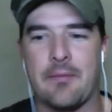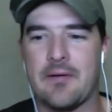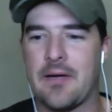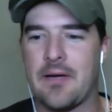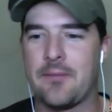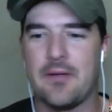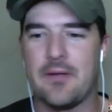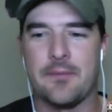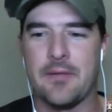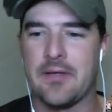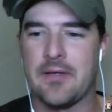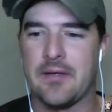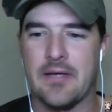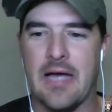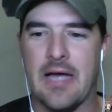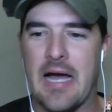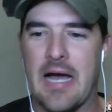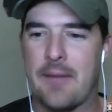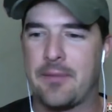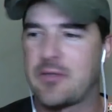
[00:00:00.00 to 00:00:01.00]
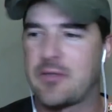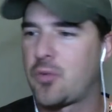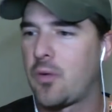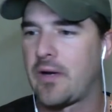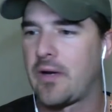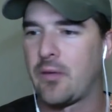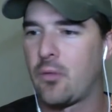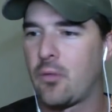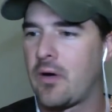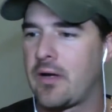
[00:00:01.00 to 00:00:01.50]
I mean, being a cop at
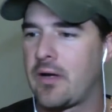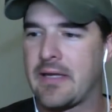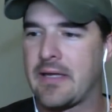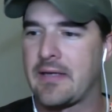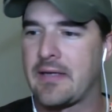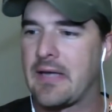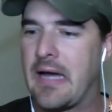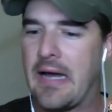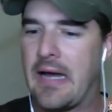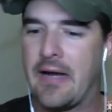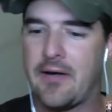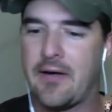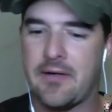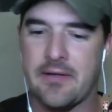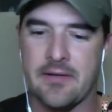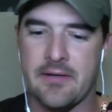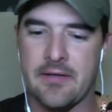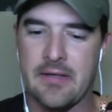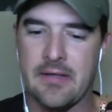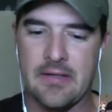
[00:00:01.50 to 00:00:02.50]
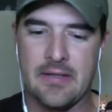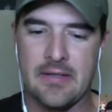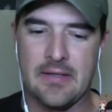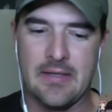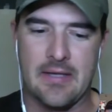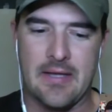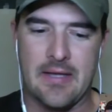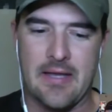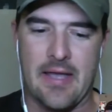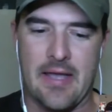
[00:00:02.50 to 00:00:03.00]
21, getting hired, and
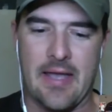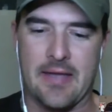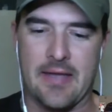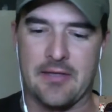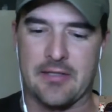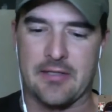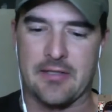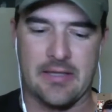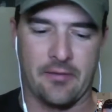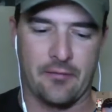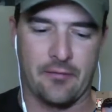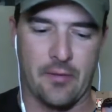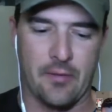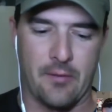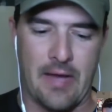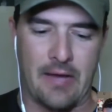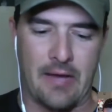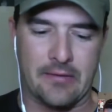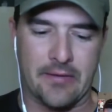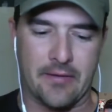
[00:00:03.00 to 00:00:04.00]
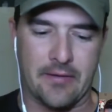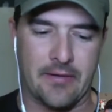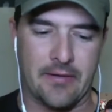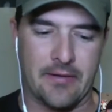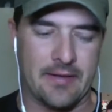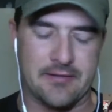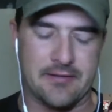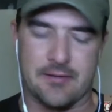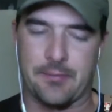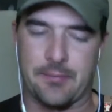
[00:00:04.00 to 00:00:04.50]
and just getting thrown out there, and
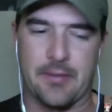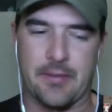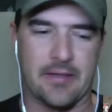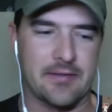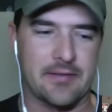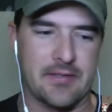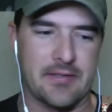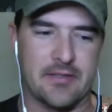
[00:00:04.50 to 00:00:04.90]
that's the biggest thing.